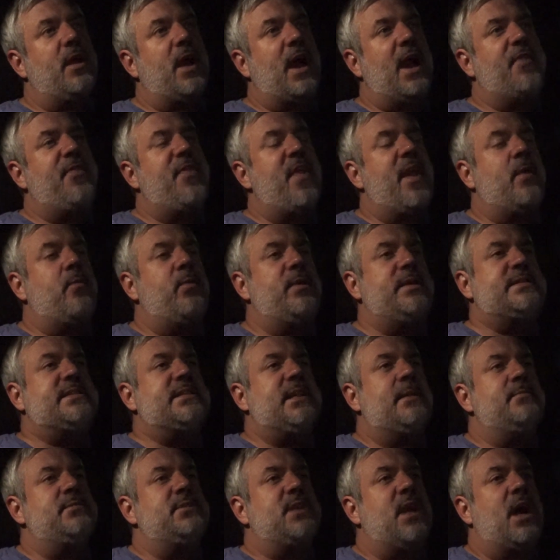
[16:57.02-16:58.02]
I think we
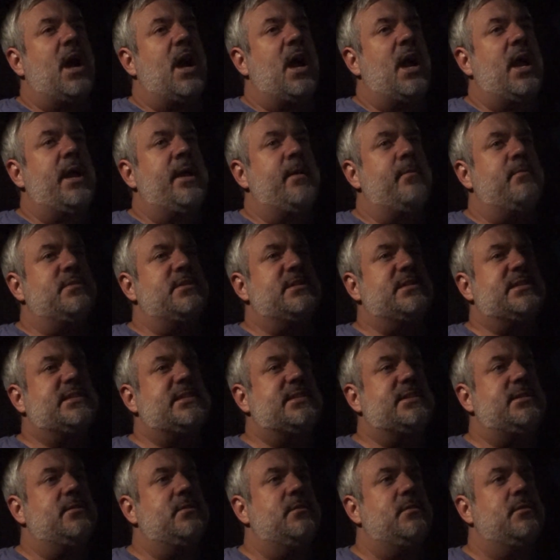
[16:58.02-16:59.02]

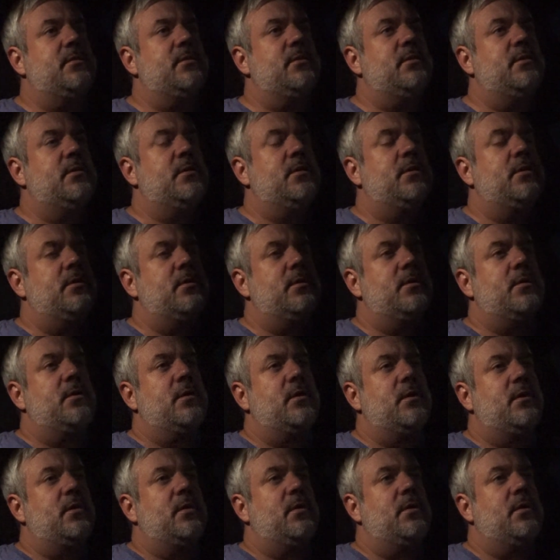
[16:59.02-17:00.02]
sometimes,
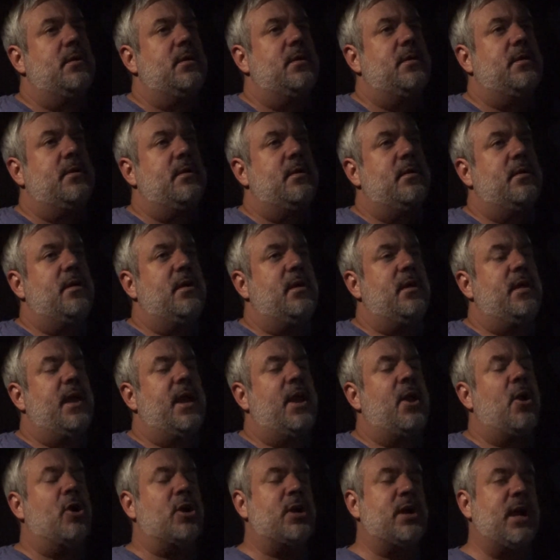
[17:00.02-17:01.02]

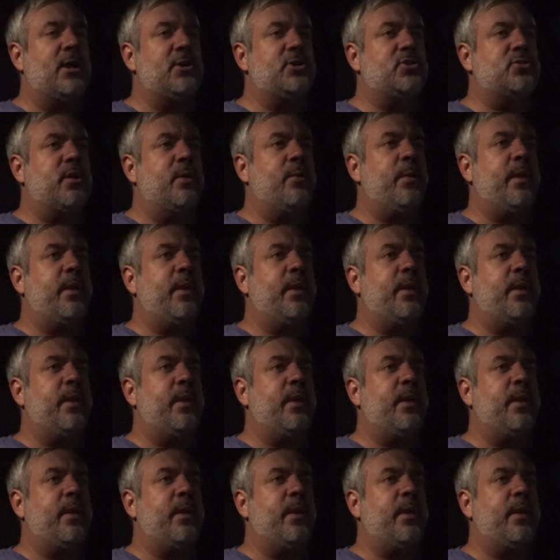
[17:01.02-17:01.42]
in our country,